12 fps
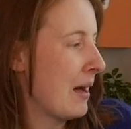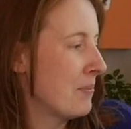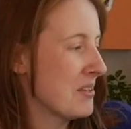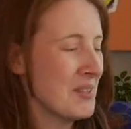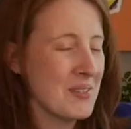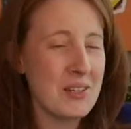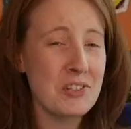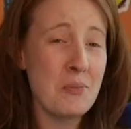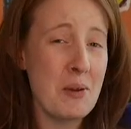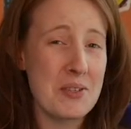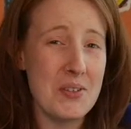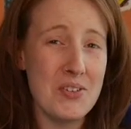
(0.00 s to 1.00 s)
This is actually
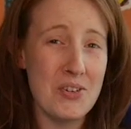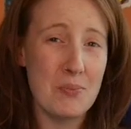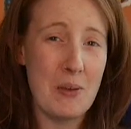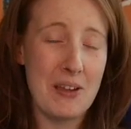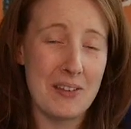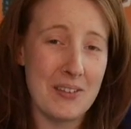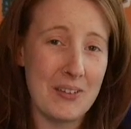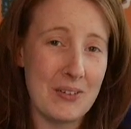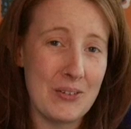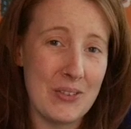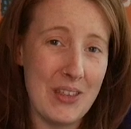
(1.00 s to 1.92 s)
my sister's bag, so